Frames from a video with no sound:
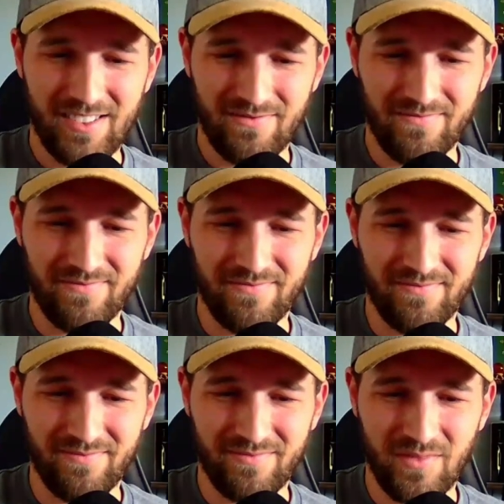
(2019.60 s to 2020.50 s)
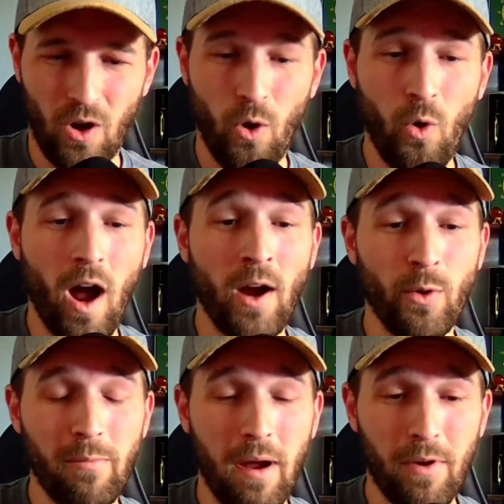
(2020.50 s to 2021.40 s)
Mm-hmm. Oh, I
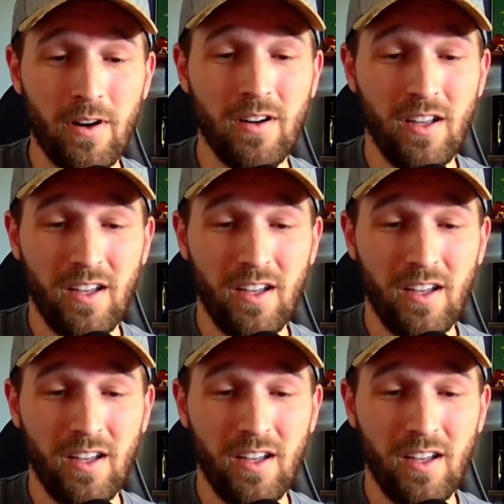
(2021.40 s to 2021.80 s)
remember.